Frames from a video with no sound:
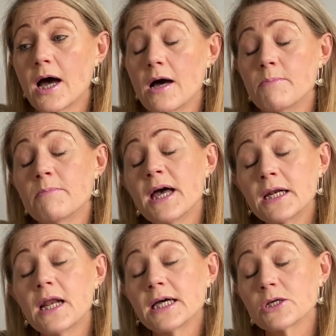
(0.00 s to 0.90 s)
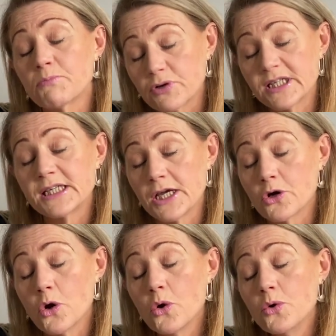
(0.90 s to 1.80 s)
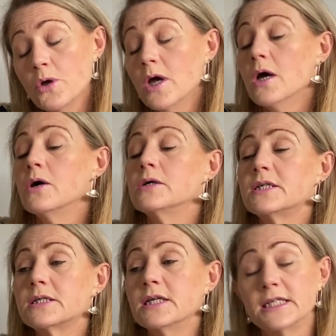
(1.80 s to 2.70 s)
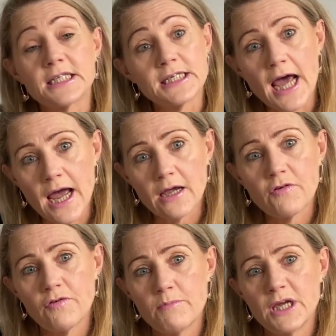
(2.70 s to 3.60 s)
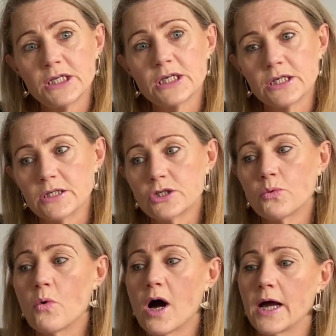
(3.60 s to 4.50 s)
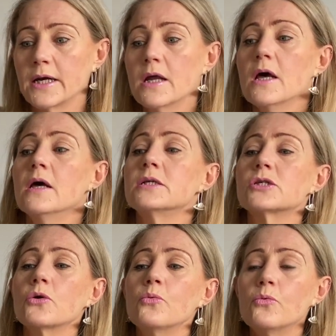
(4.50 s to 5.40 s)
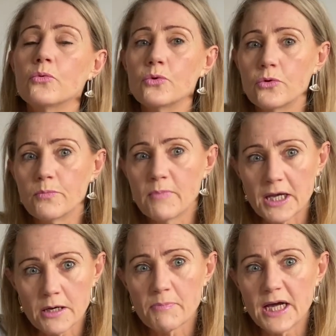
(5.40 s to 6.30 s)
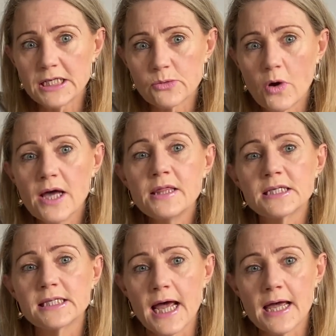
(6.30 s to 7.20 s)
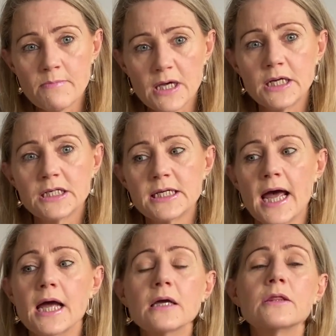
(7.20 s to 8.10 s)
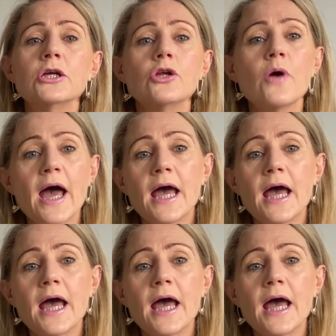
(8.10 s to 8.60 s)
made like Prosecco. It's tank fermented wine. So you make a base wine the same in a tank, then you